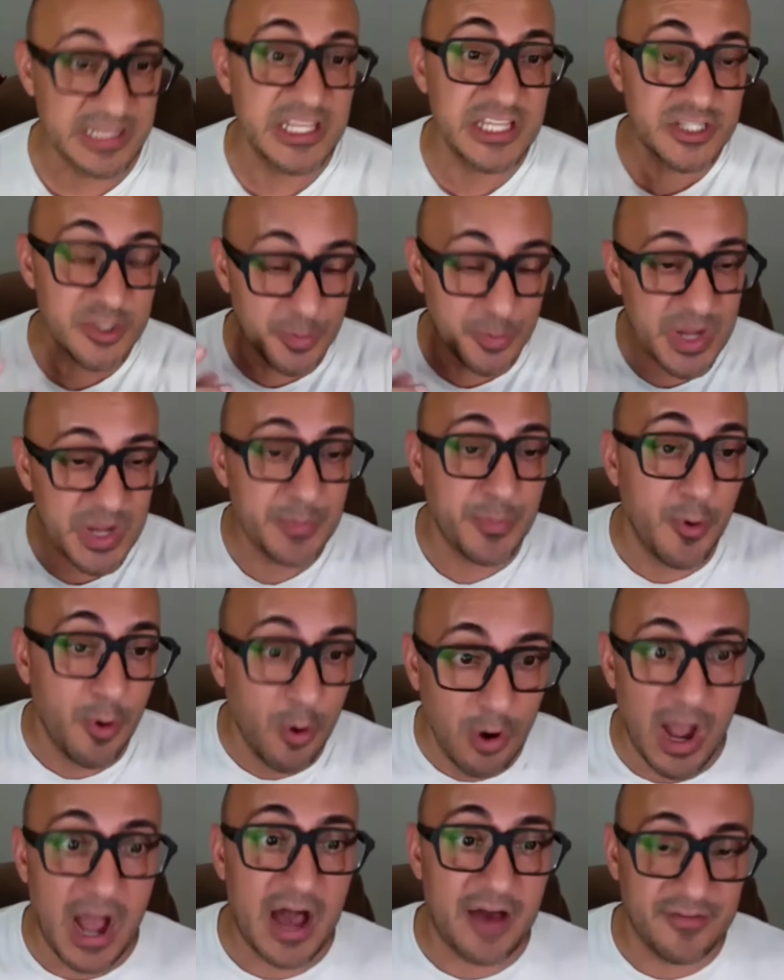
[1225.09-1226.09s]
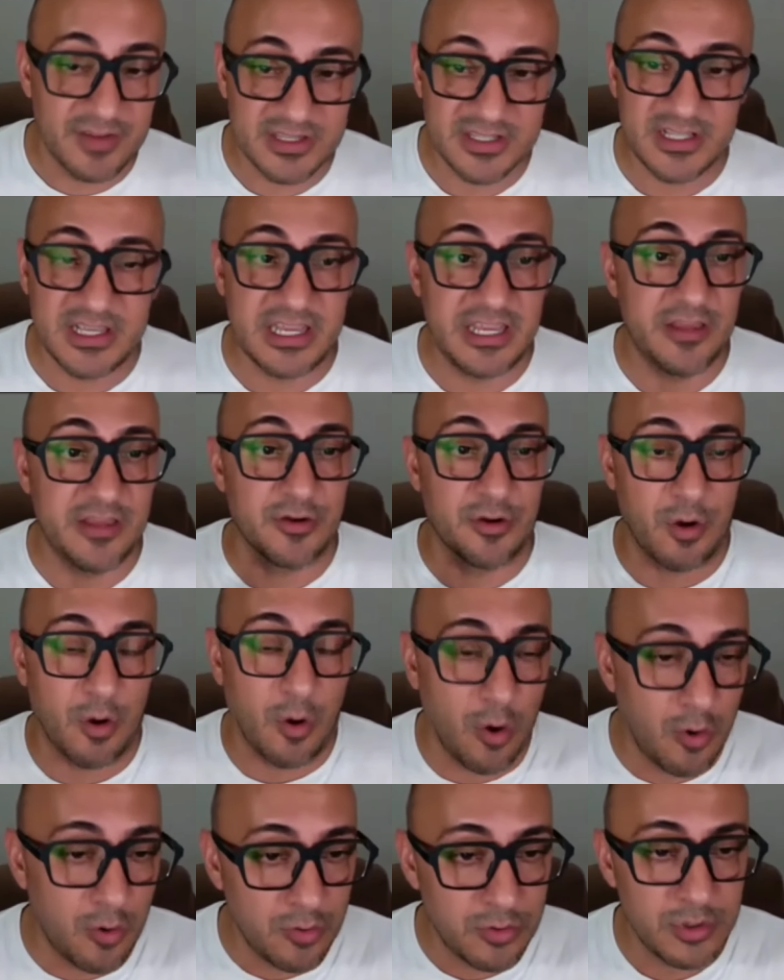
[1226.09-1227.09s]
And these are people who obviously
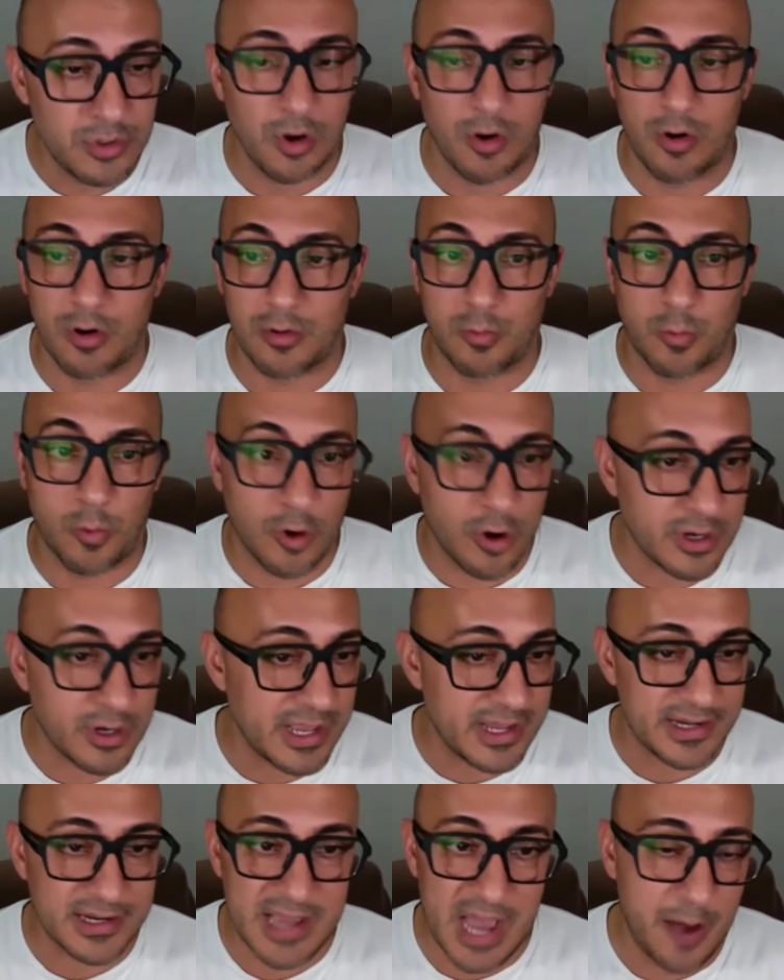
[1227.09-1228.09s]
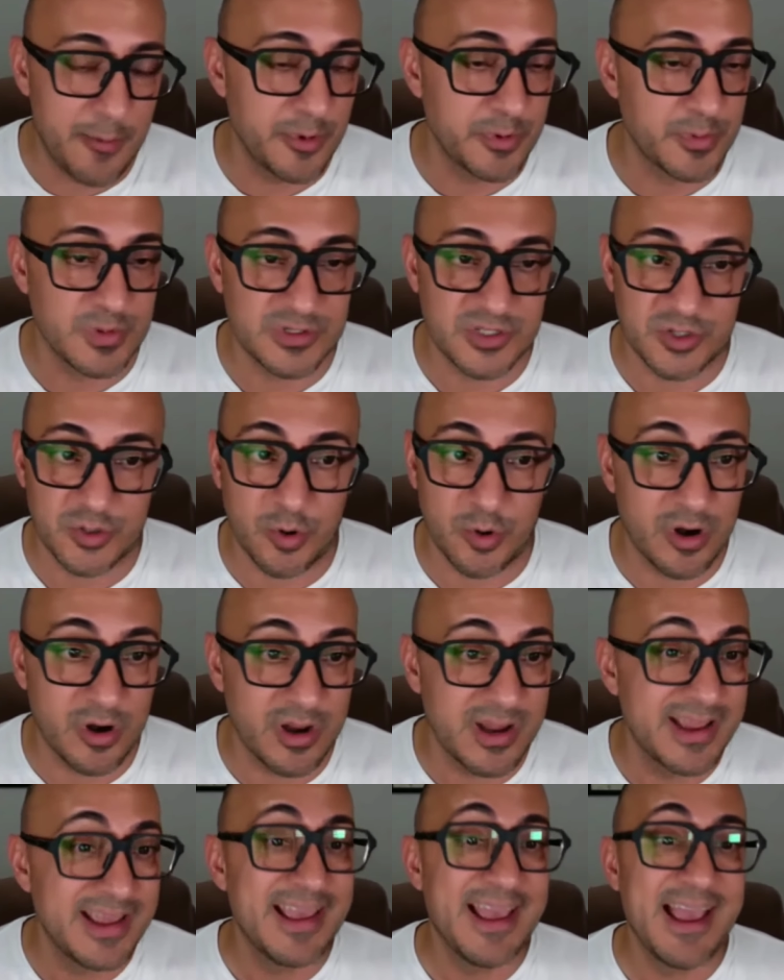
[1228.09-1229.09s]
either own or work at a comic book
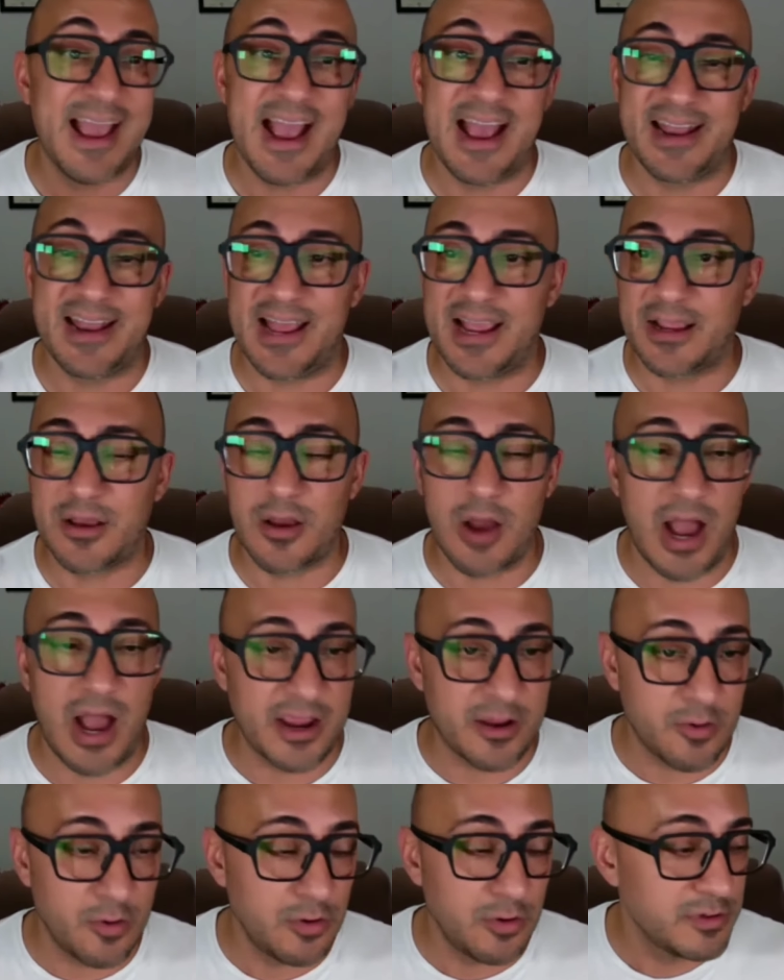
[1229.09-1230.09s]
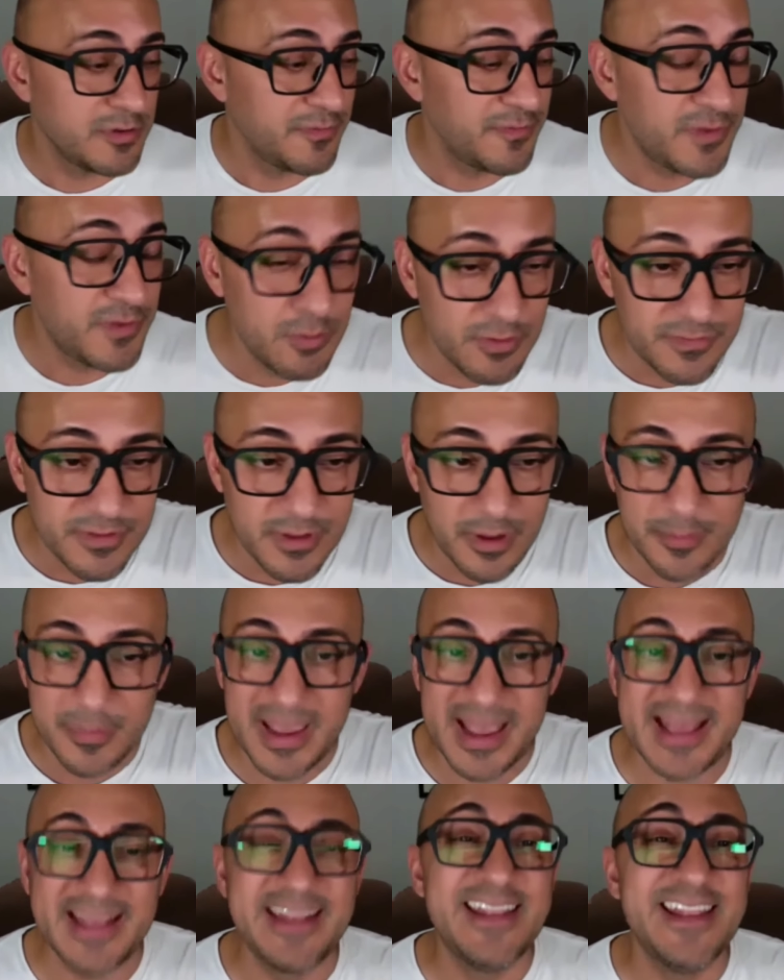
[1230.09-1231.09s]
store. And I, I called a few of
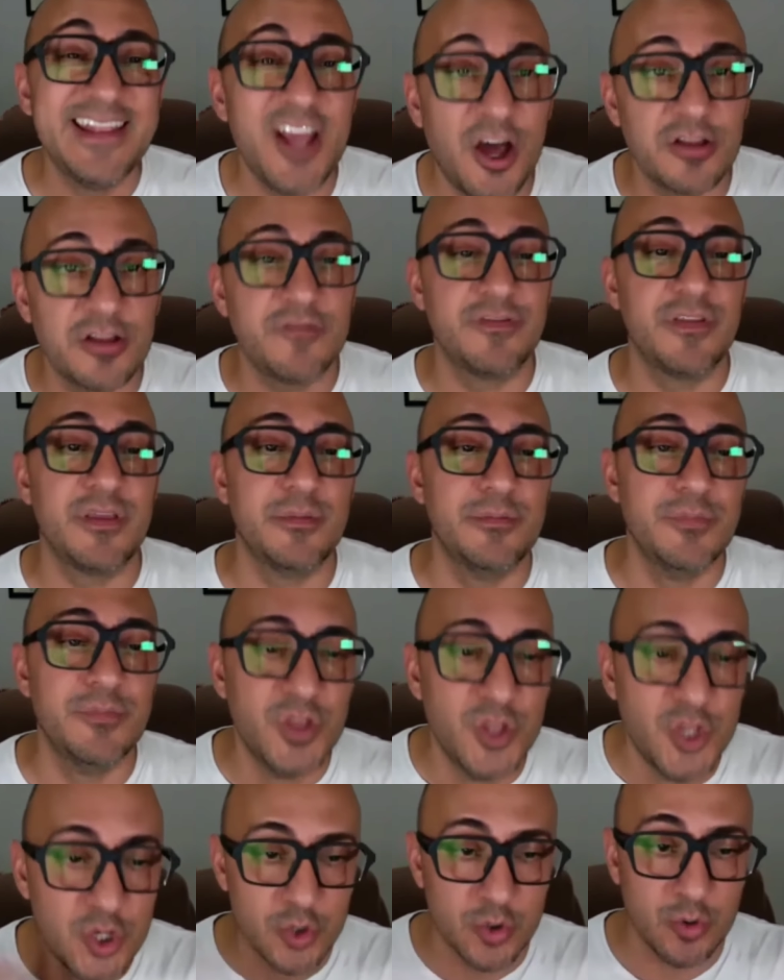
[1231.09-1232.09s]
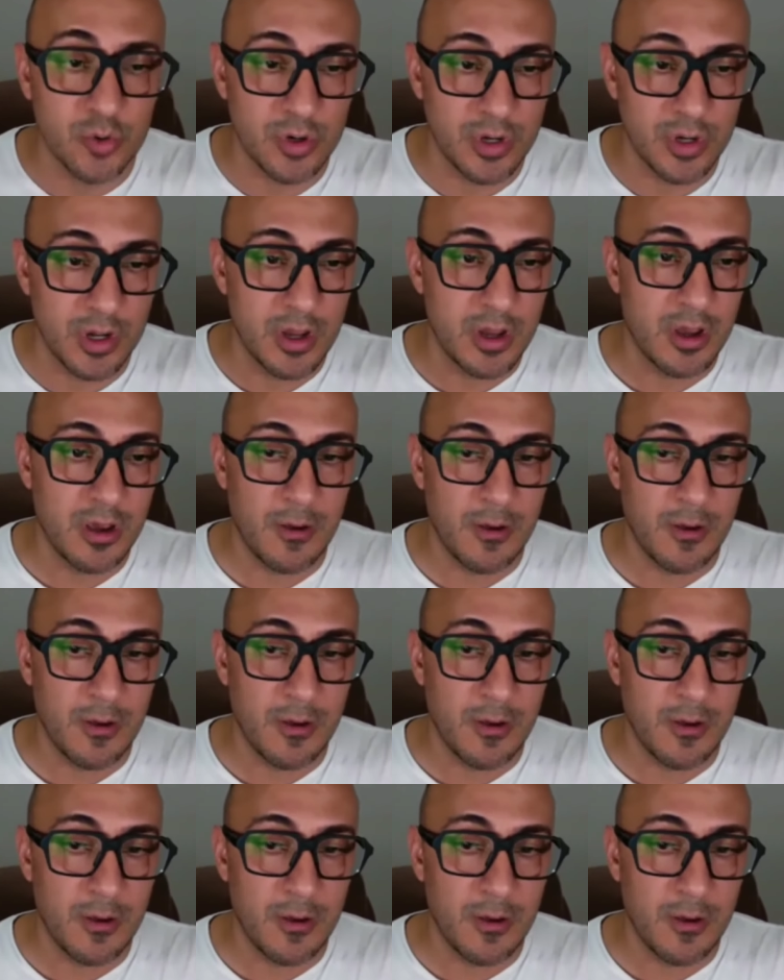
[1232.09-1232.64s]
them, and none of them knew